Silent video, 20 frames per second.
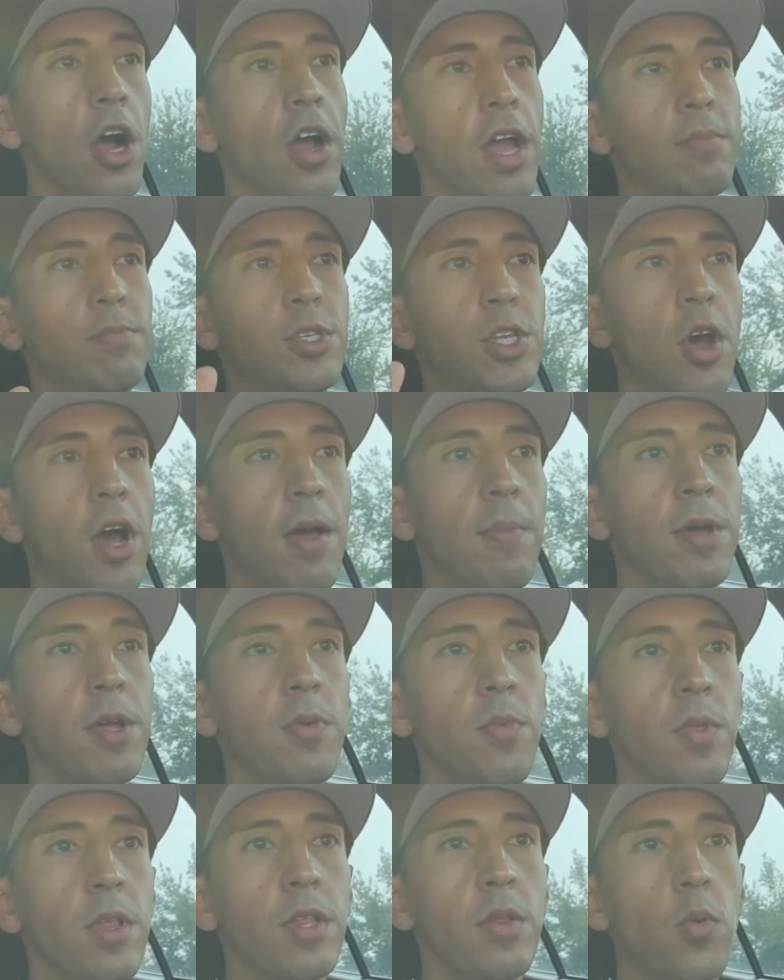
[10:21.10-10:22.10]
Okay, so I've
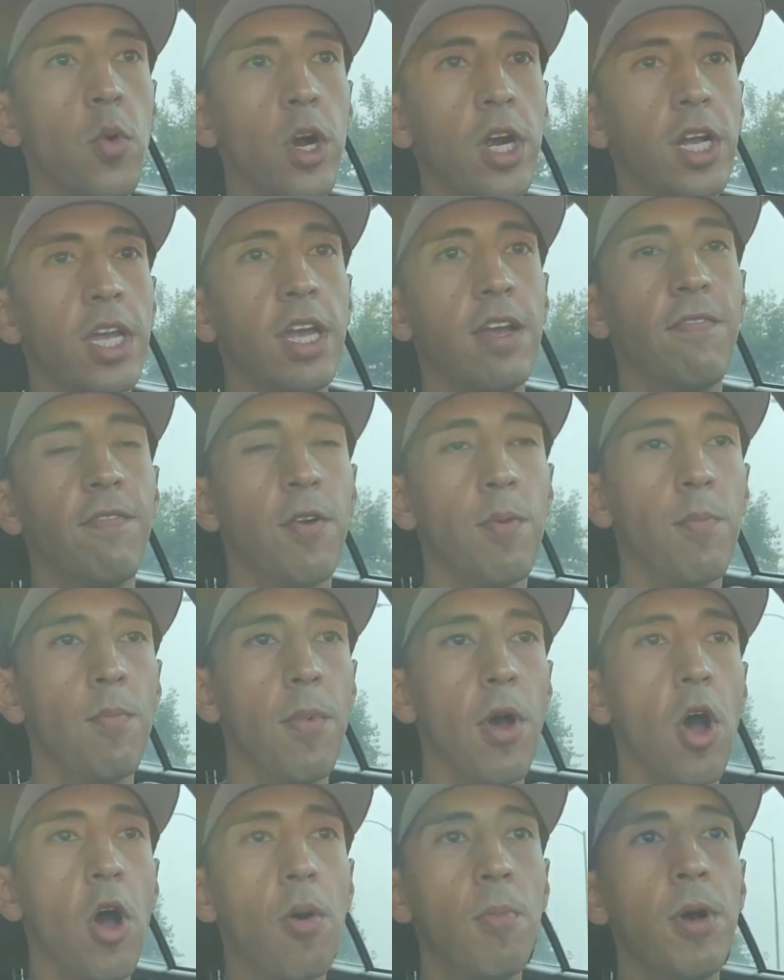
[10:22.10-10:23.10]
been working for
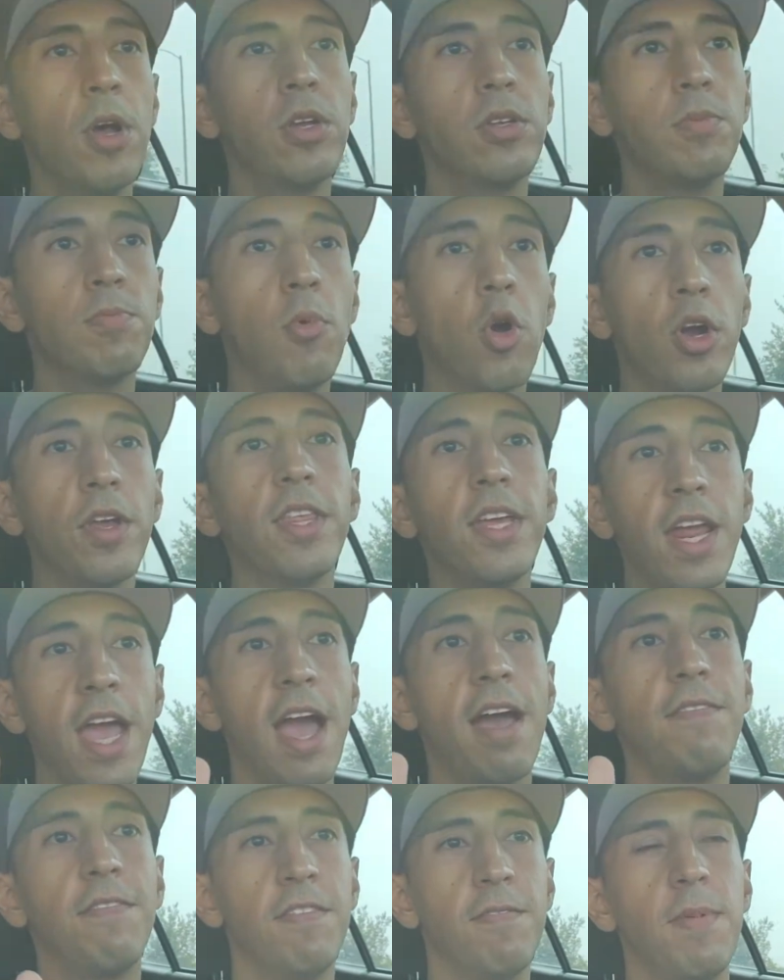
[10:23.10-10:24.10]
almost more than
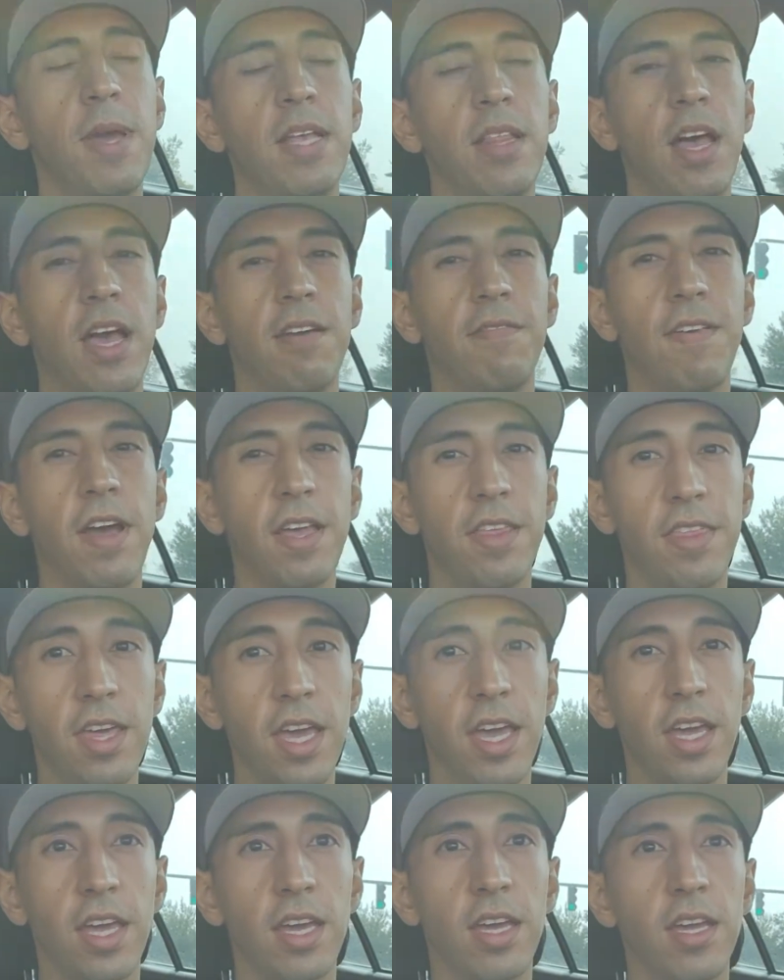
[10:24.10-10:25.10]
half of my life, I
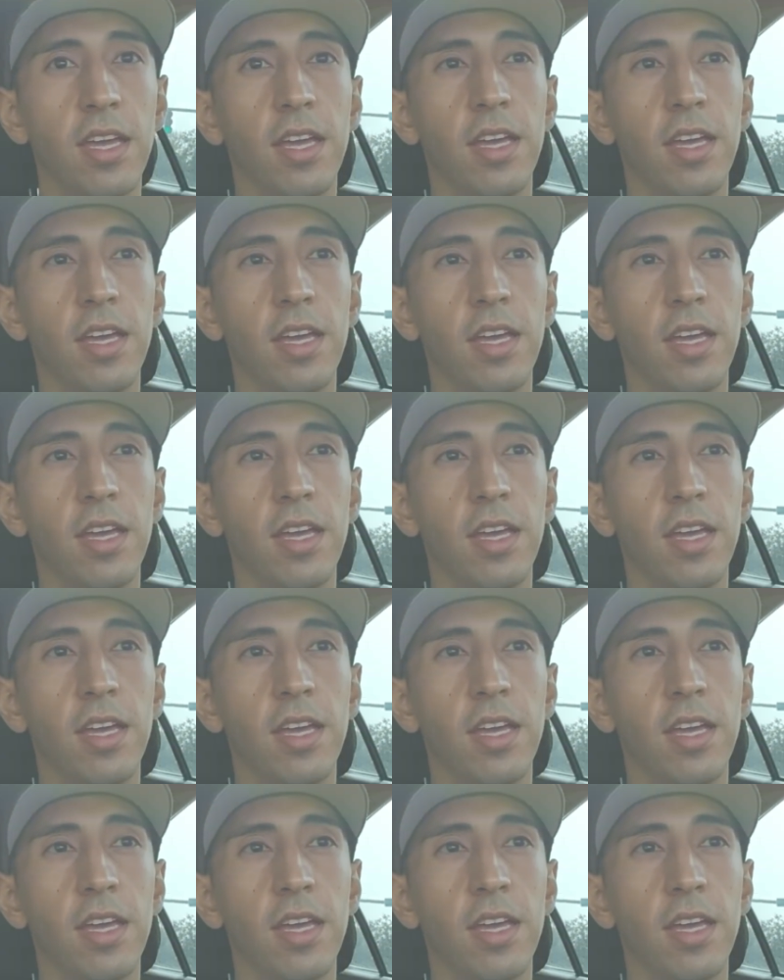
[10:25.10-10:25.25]
think.